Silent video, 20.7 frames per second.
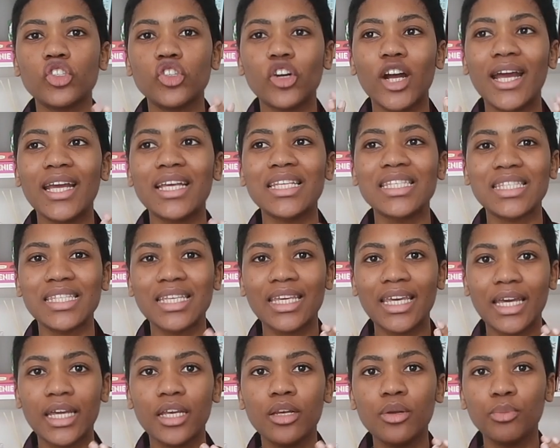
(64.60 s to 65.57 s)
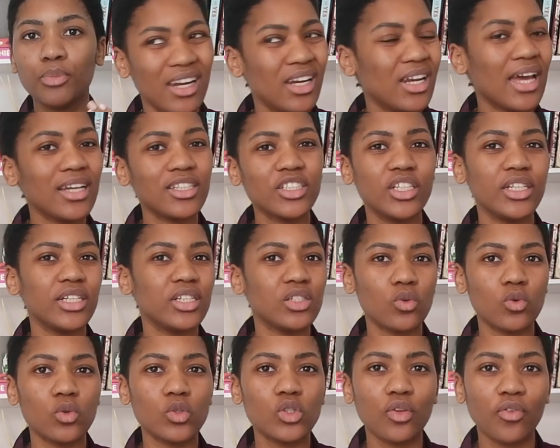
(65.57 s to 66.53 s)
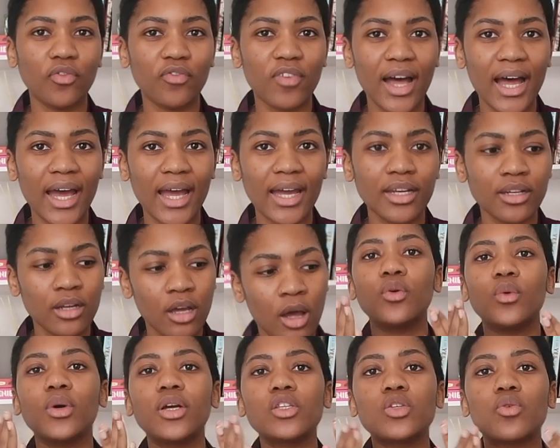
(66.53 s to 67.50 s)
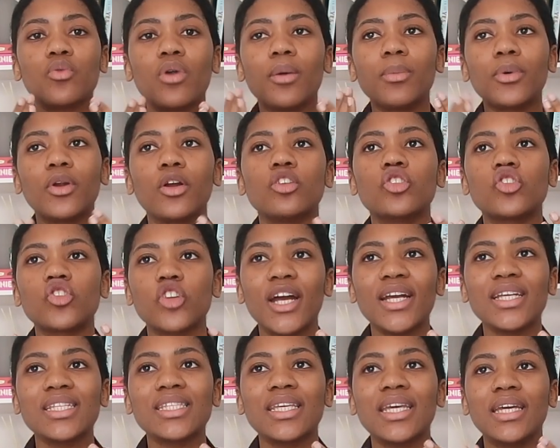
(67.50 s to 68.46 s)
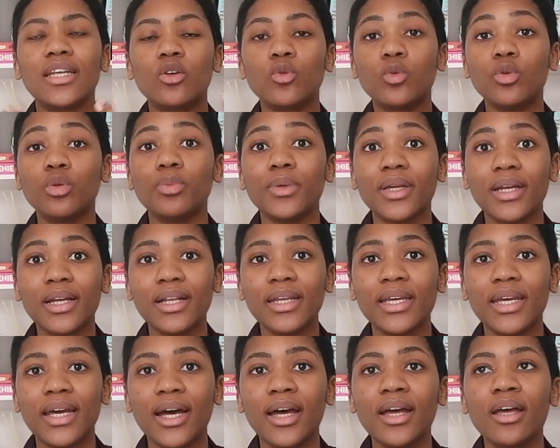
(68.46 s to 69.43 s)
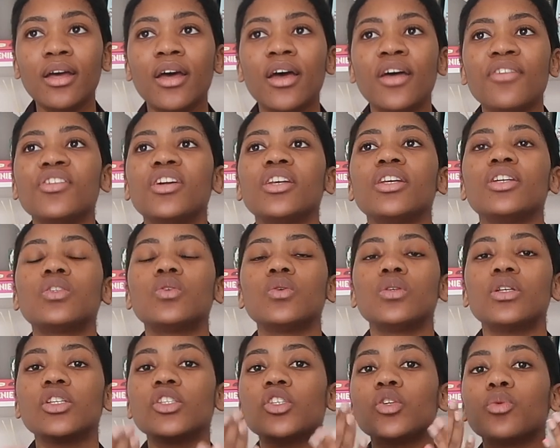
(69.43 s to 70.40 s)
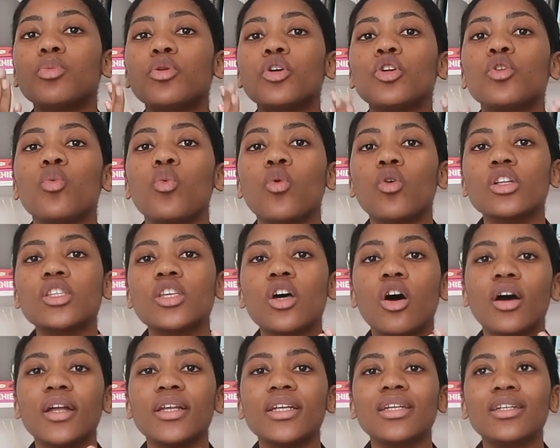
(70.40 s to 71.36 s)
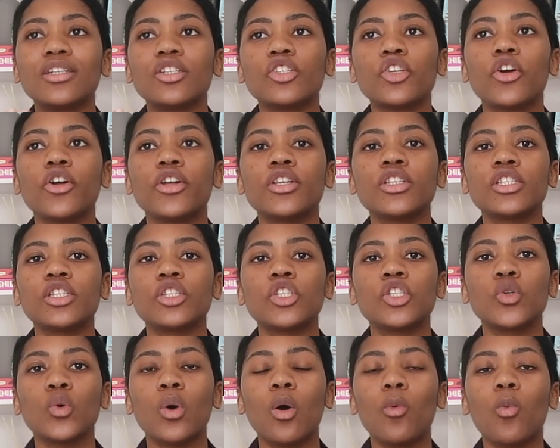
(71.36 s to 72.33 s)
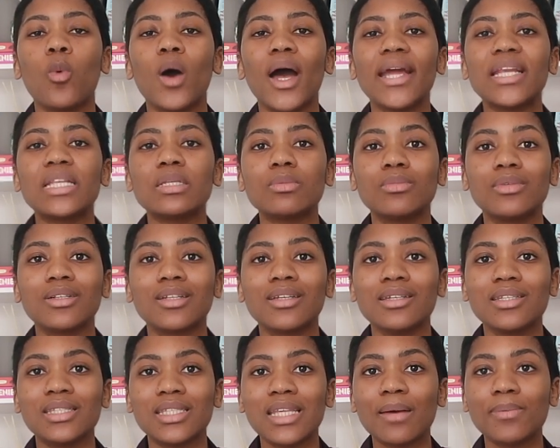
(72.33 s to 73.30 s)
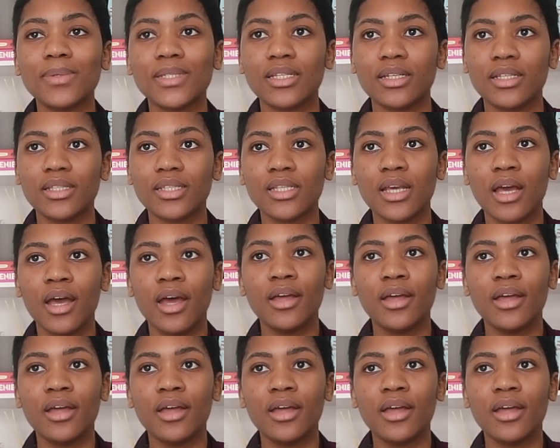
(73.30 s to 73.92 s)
dry skin. It actually is also fine. If you were to rub it on dry skin, it will be clear. Then as soon as you put water on it, it turns to a white milky substance.